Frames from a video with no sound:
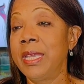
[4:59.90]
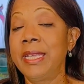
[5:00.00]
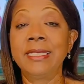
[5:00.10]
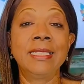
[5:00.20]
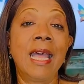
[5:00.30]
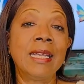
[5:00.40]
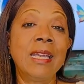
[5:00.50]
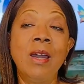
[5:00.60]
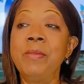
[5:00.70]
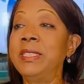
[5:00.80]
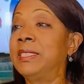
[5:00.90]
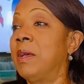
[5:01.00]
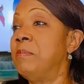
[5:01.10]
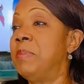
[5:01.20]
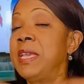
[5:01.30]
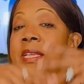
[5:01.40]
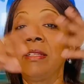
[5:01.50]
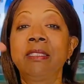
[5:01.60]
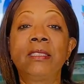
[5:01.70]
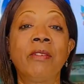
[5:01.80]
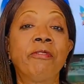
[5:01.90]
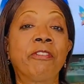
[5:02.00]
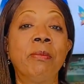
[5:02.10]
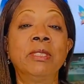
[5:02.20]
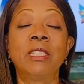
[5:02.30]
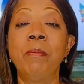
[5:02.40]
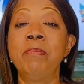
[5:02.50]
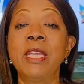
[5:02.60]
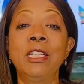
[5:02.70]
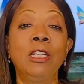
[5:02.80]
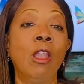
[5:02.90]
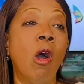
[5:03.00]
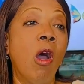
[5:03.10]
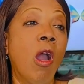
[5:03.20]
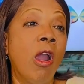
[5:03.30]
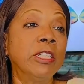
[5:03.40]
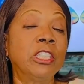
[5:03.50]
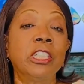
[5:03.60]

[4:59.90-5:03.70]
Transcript: It's not coming some big from some big large